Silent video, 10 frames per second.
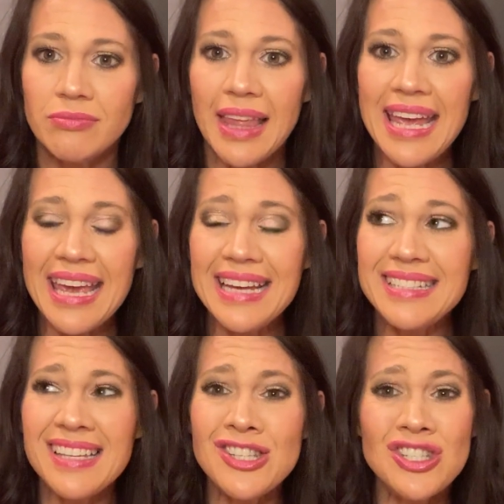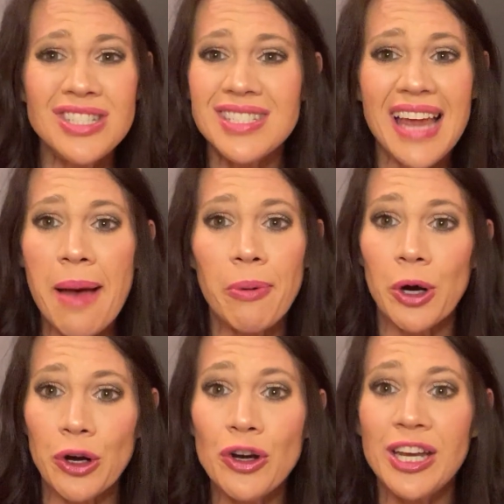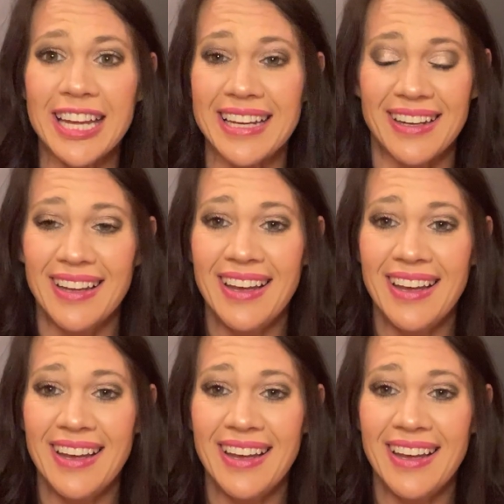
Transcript: Like it doesn't just stop hurting.